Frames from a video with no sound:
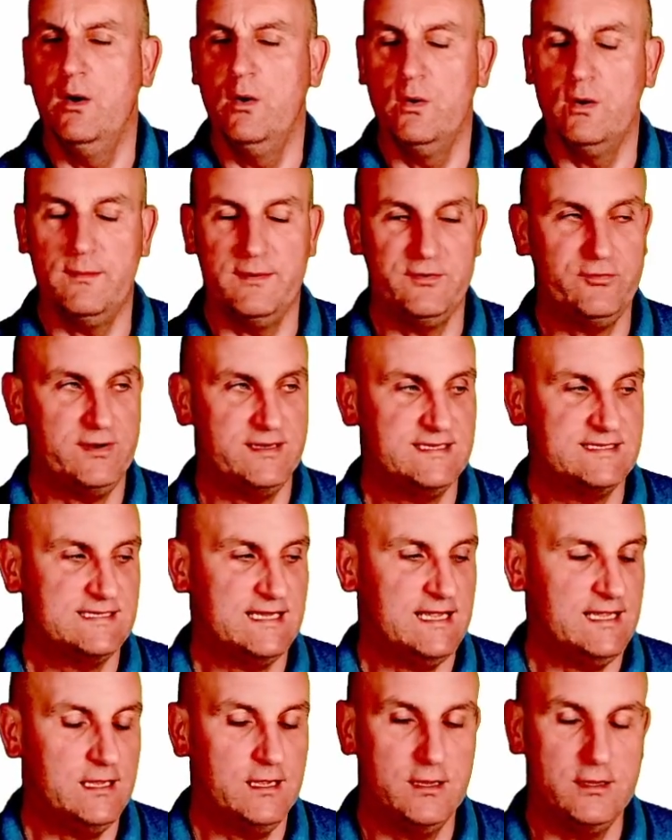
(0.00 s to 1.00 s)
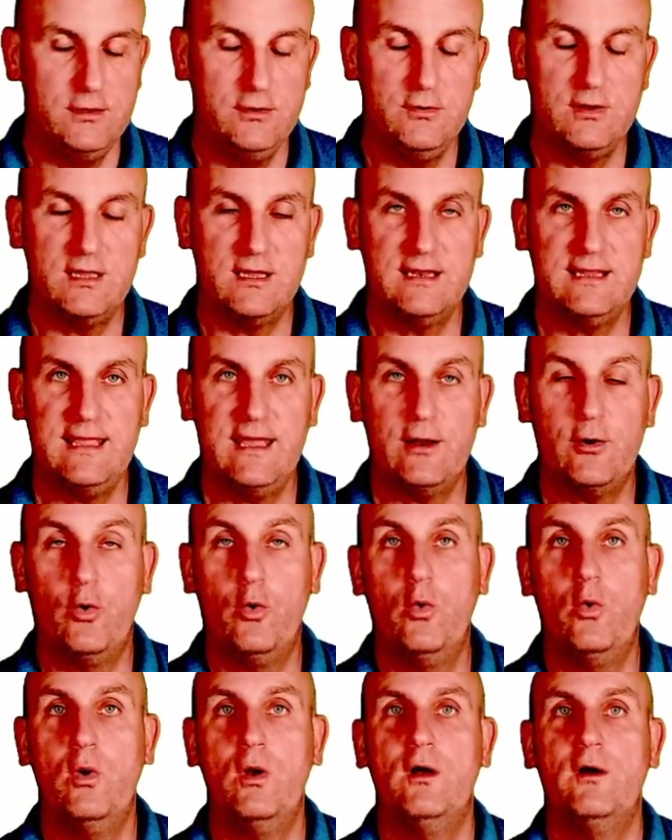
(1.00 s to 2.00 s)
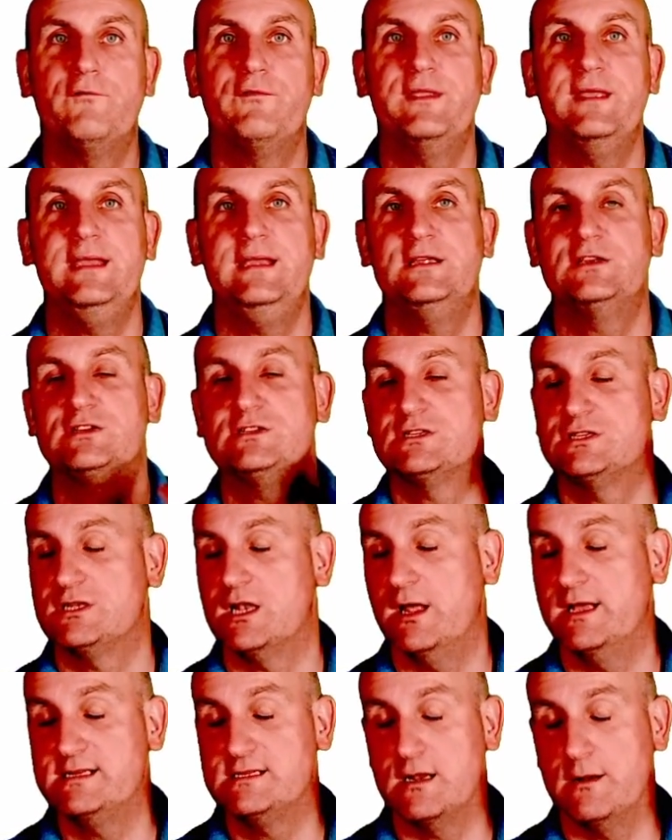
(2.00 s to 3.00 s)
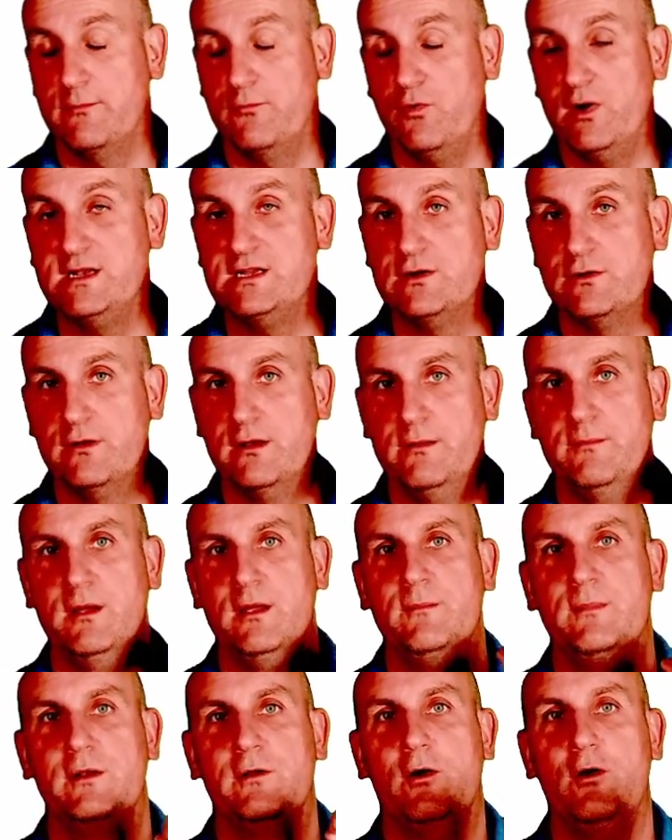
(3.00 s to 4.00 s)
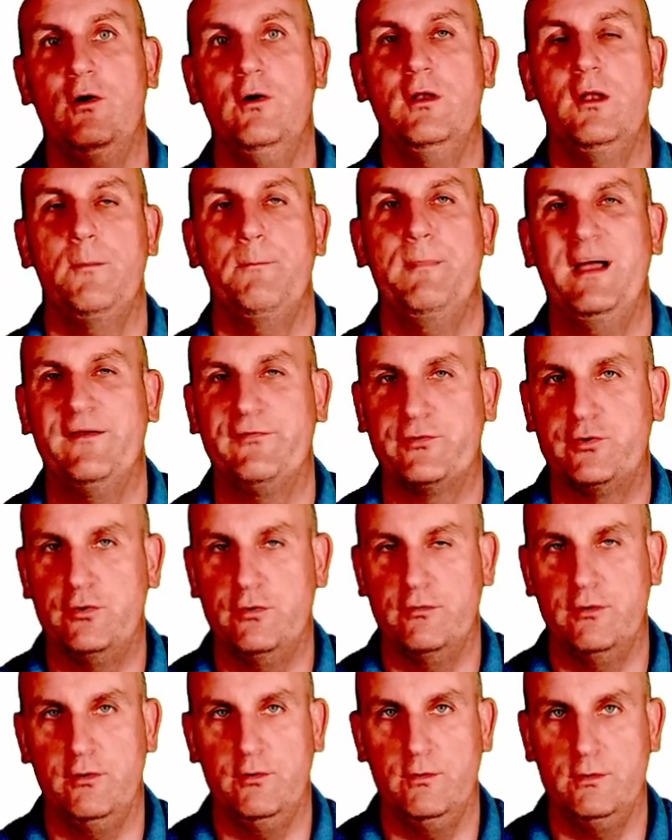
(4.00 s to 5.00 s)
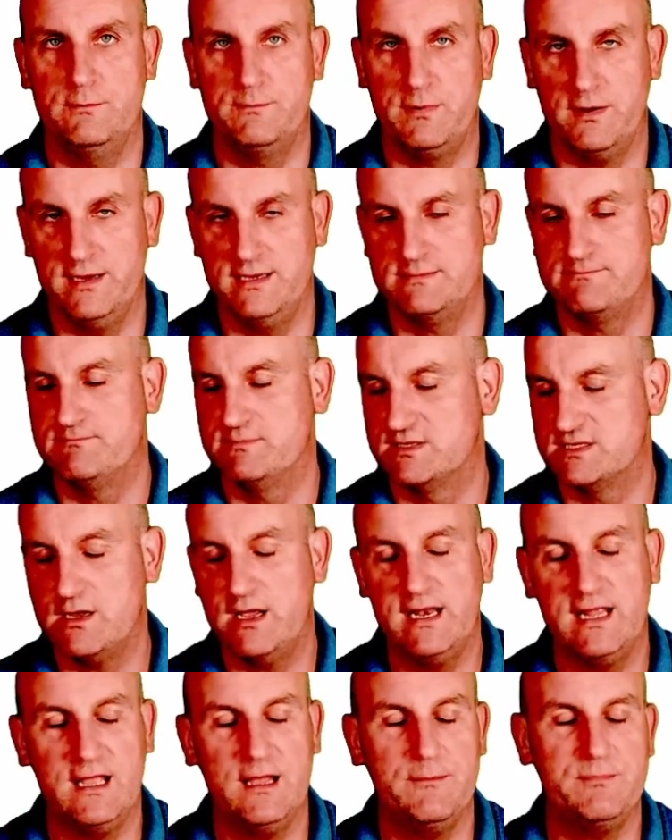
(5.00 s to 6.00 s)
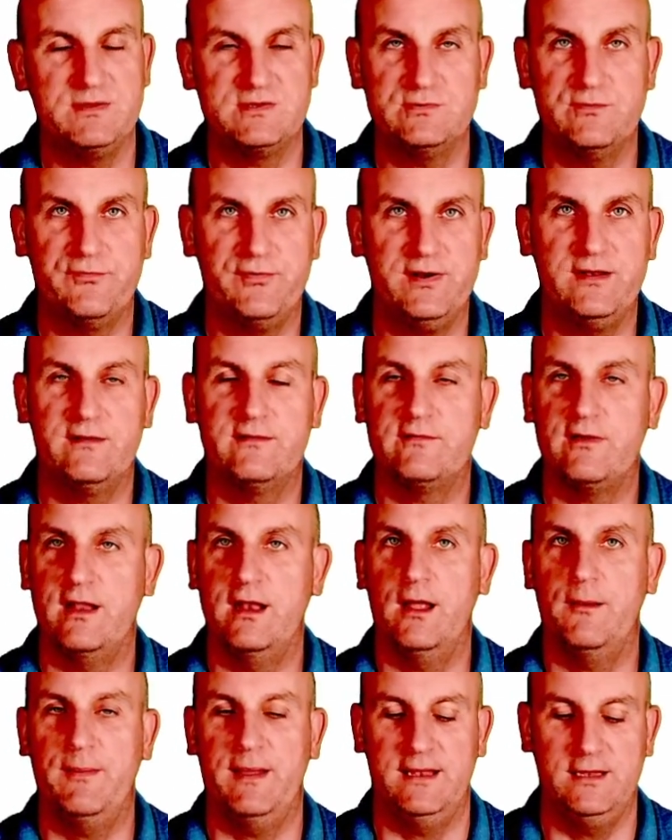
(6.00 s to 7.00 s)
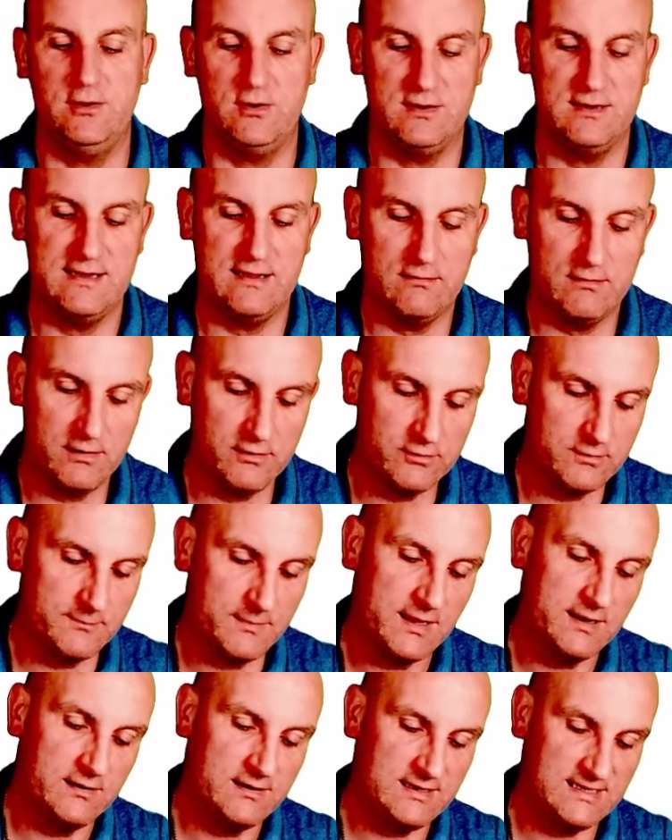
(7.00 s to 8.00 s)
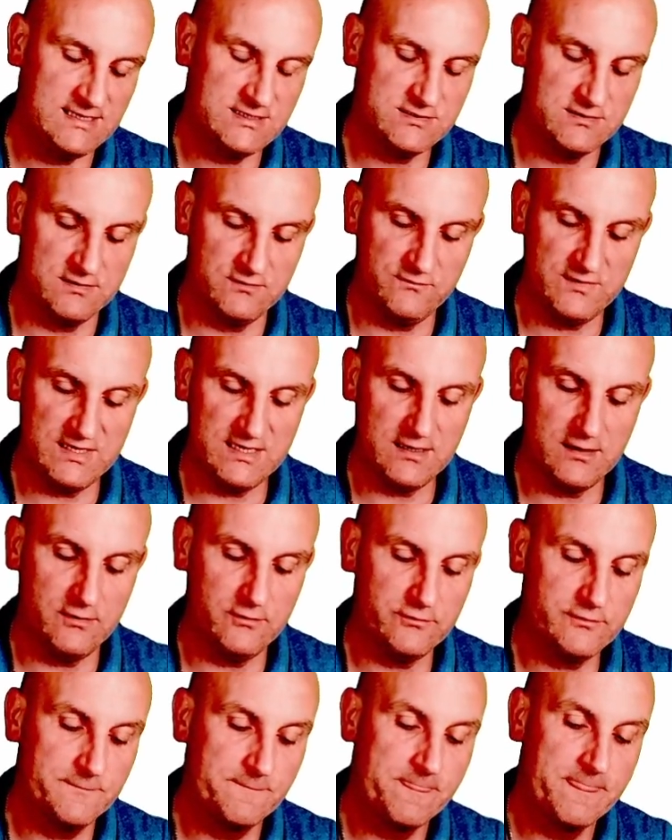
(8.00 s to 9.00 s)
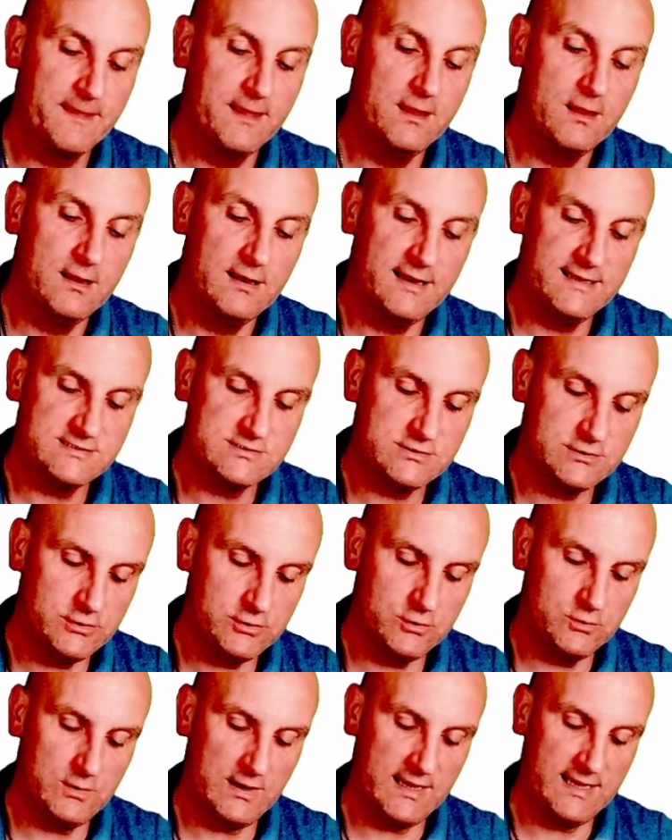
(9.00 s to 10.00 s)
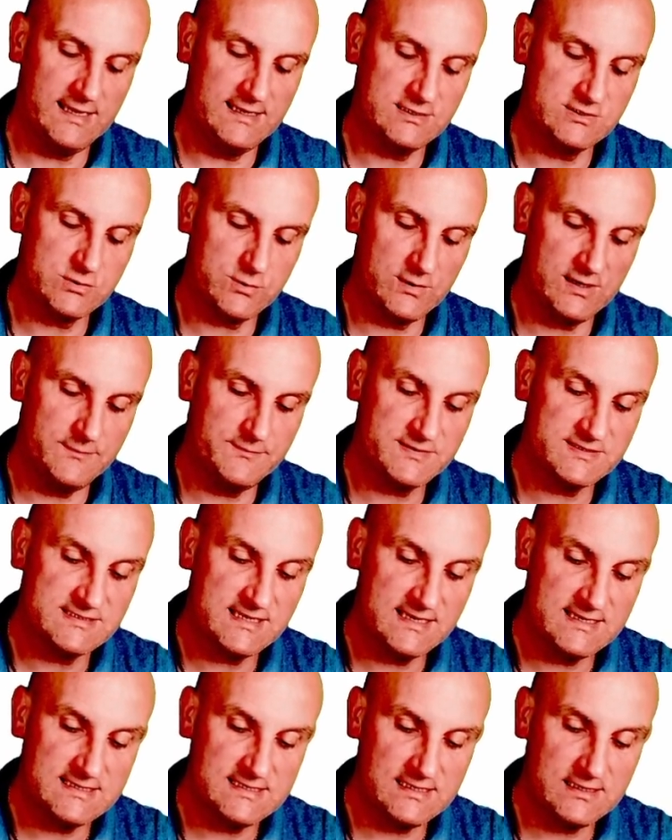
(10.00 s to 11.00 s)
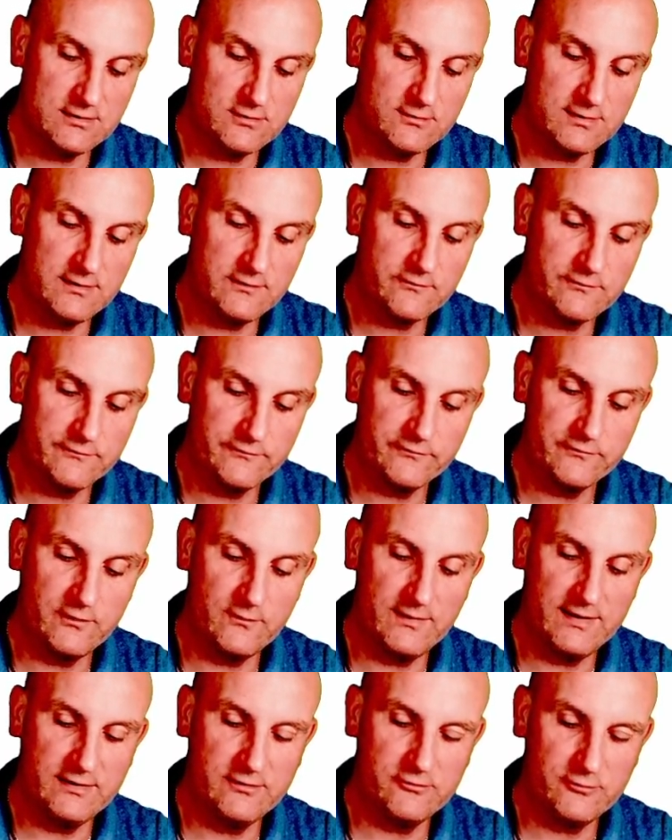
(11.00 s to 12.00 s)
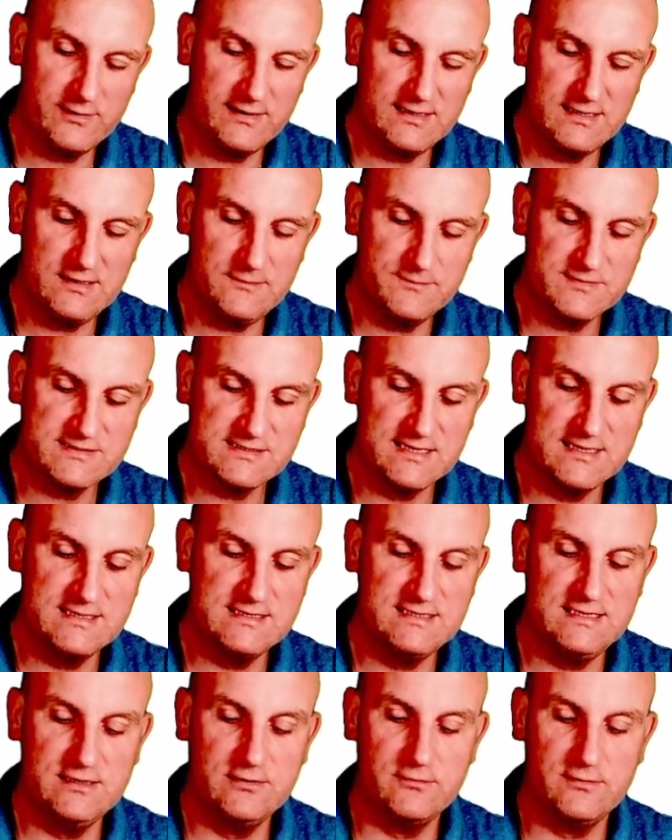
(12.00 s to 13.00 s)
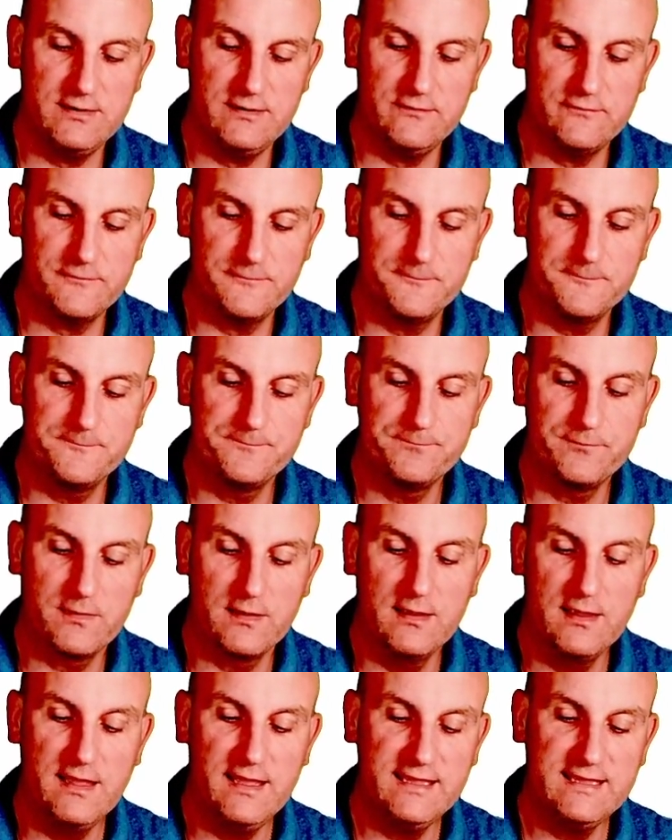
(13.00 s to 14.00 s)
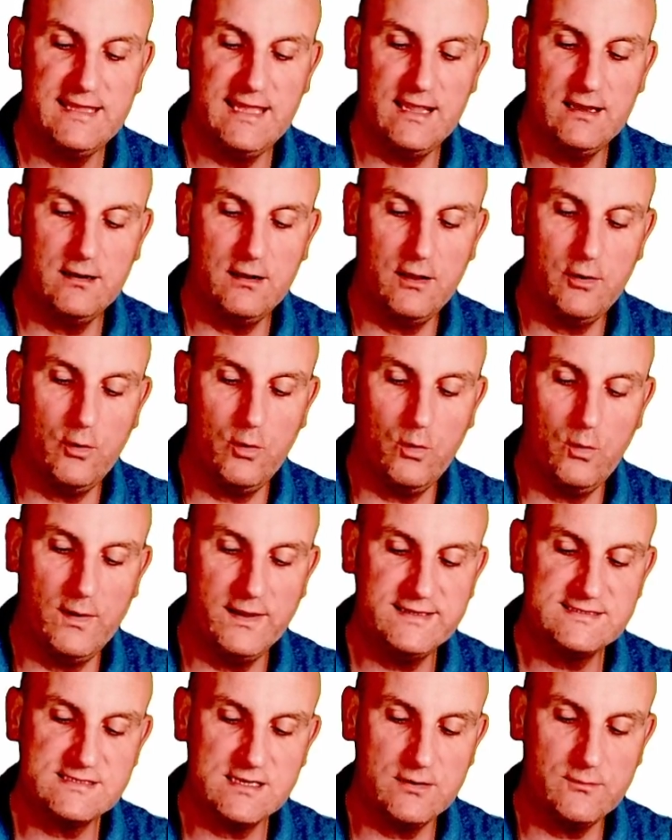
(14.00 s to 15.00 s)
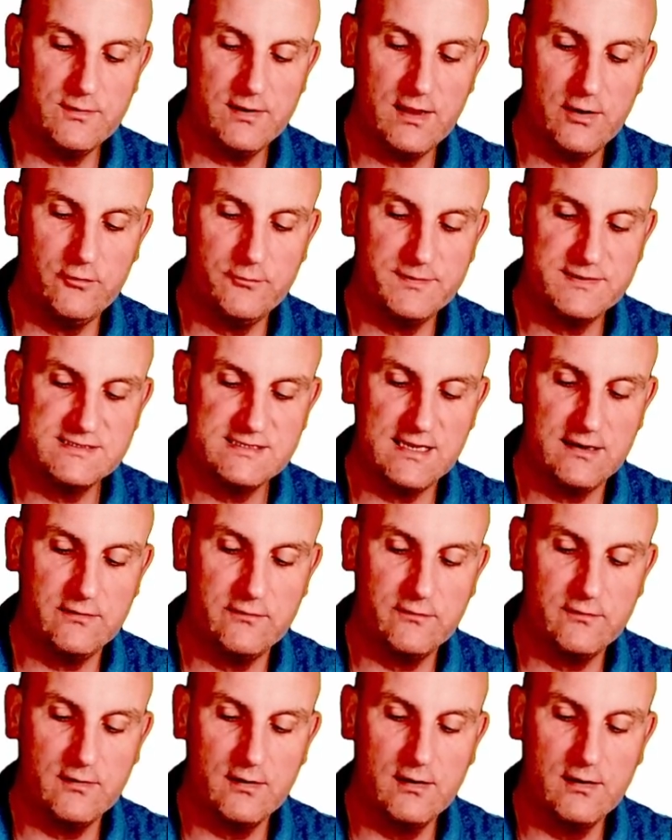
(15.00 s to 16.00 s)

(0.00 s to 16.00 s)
what am I trying to say? You can get all of the slides that I'm writing on at the moment on Maffs Guru by signing up. It's all free to sign up and you can download them under each of the videos. Let's do a 20% decrease. So a 20% decrease. Again, I always start with 100%.